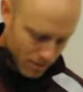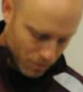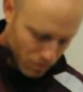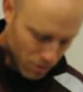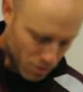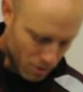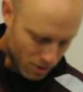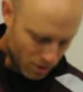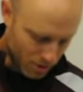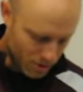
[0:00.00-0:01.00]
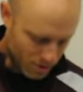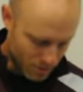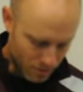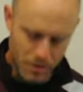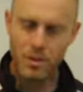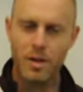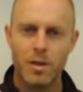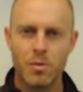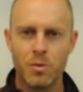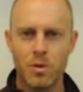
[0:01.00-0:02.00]
We will
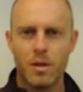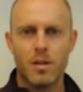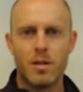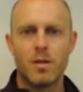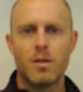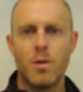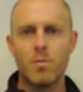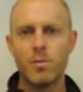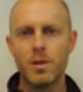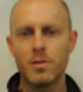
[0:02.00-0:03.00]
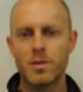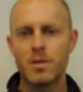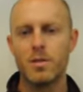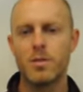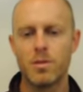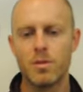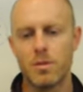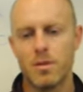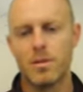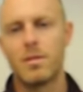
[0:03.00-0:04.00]
get through it. Hopefully, I will see you soon.